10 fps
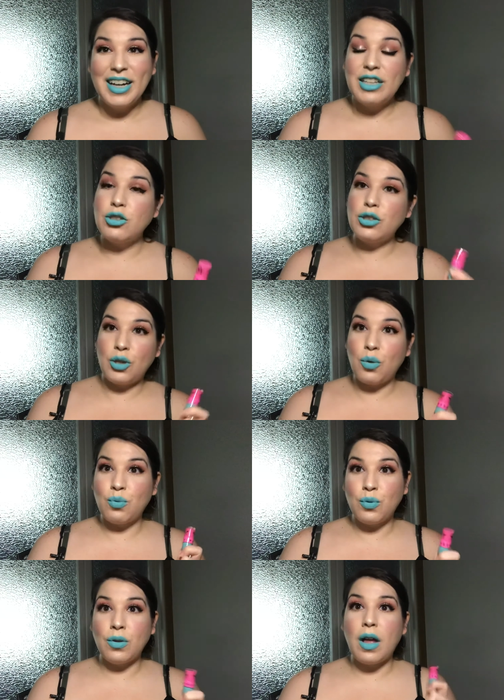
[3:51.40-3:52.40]
There's no
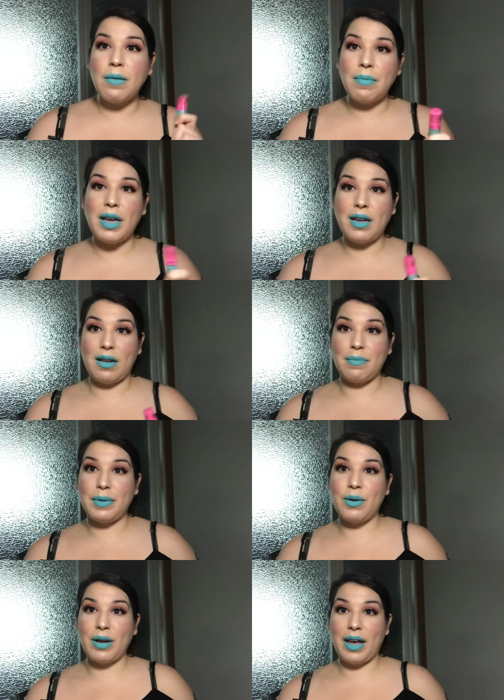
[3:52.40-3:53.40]
rule on makeup,
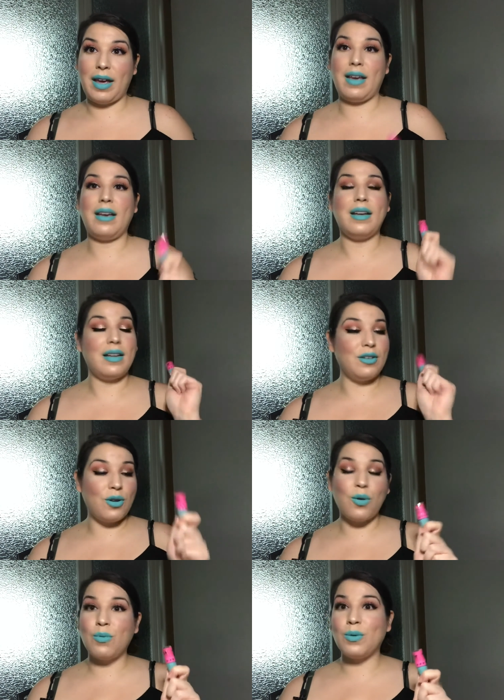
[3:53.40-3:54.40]
okay?
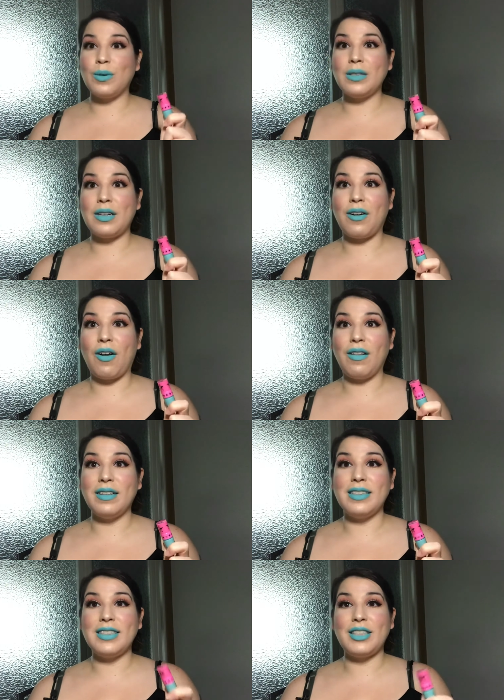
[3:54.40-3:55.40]
No rules at all.
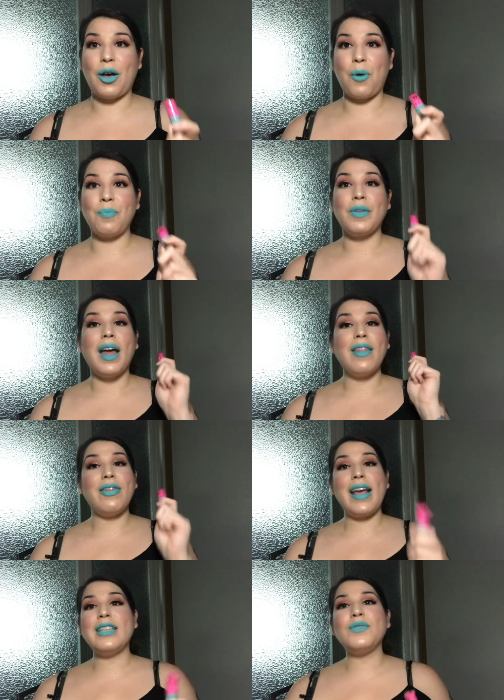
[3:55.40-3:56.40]
So
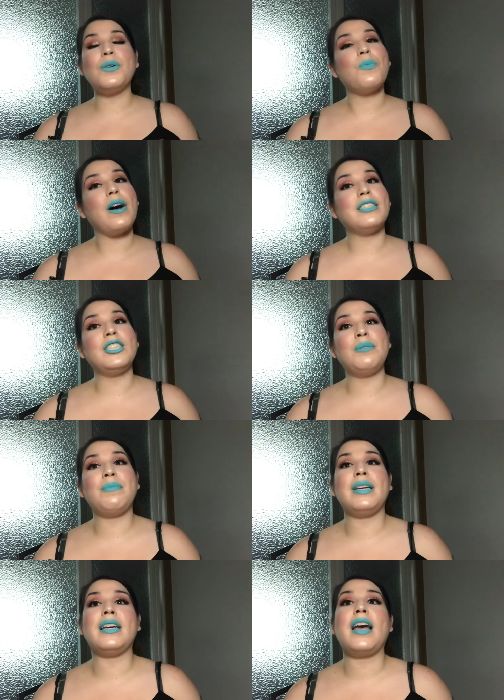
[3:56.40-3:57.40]
thanks for watching
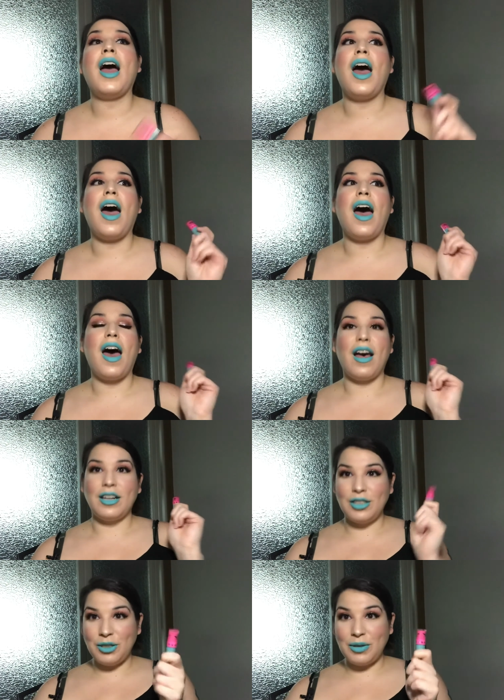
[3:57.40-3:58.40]
me
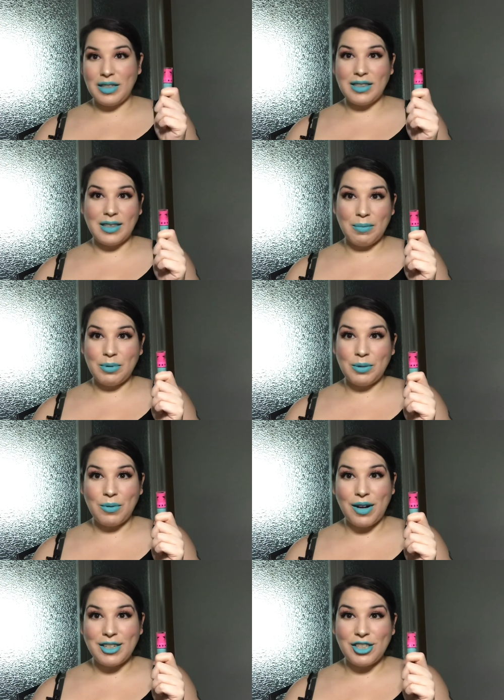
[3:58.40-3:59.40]
do this lip
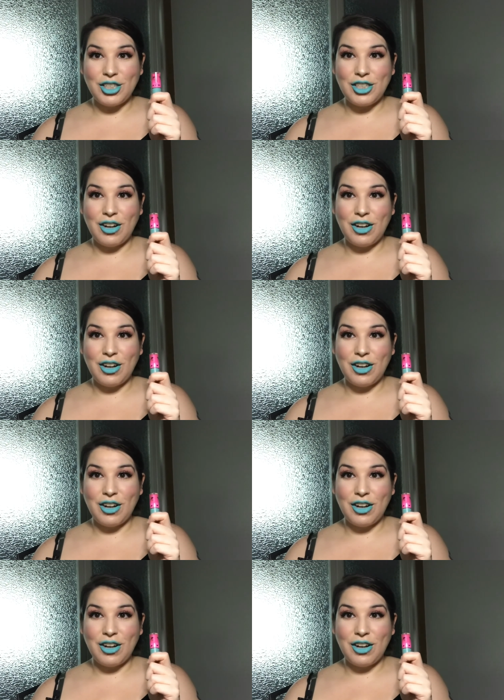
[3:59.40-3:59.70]
swatch